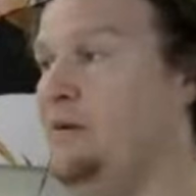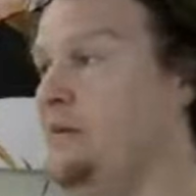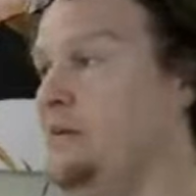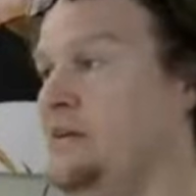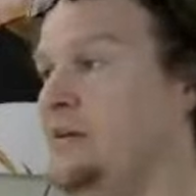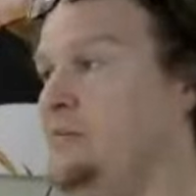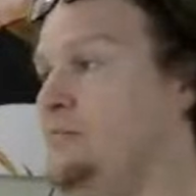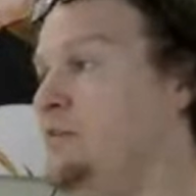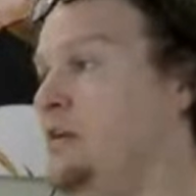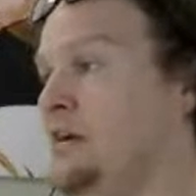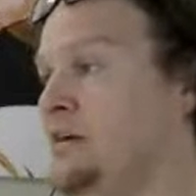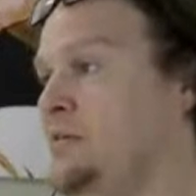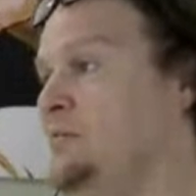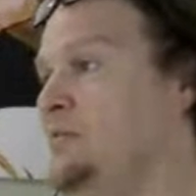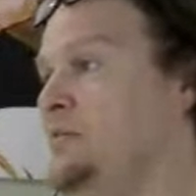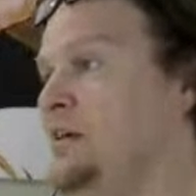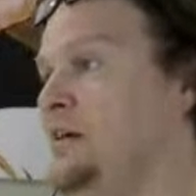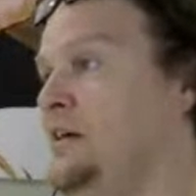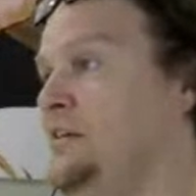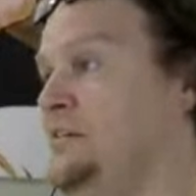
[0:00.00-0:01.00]
barely keep
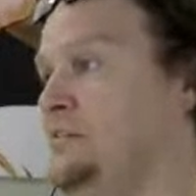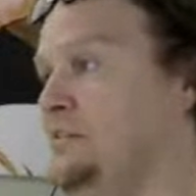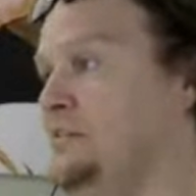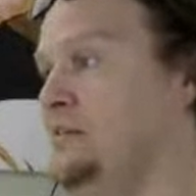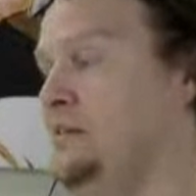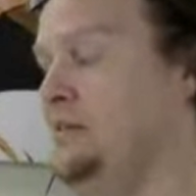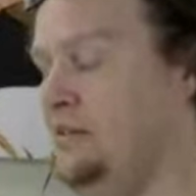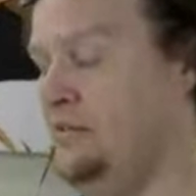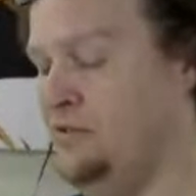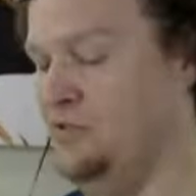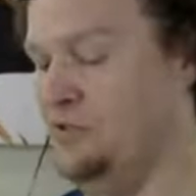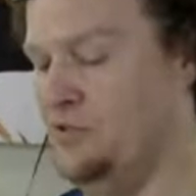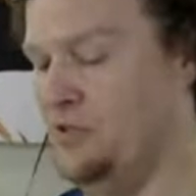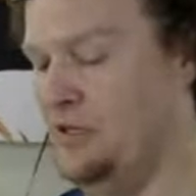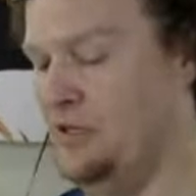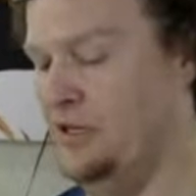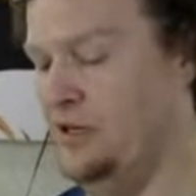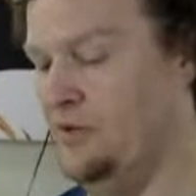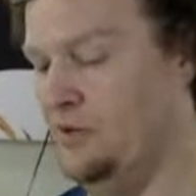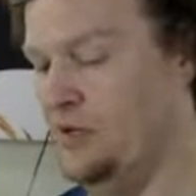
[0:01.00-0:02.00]
track of what day it is
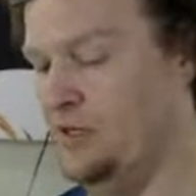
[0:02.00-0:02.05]
usually